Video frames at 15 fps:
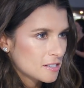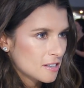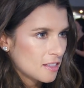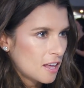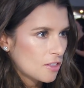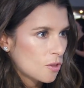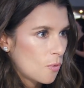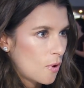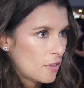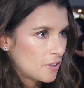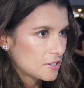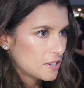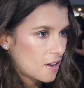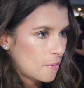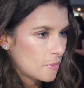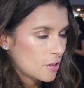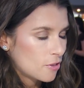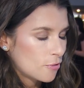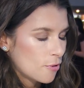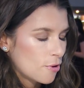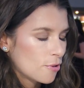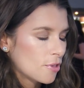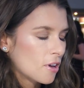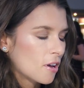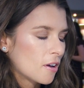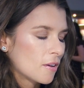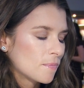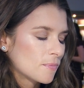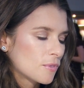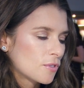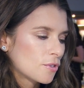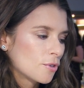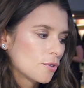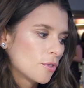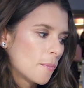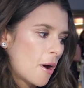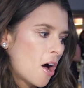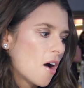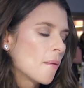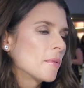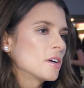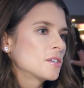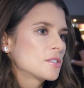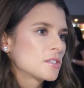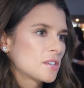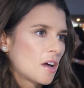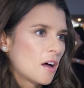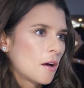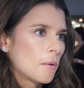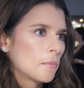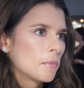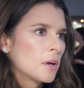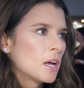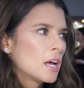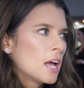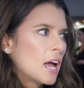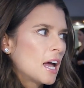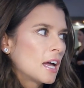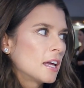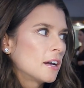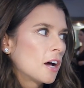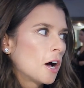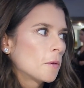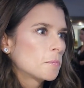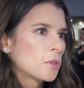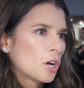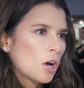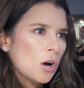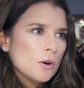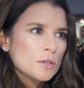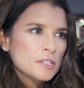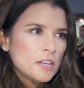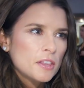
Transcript: Isn't that the one that's coming through the Bahamas and up the coast?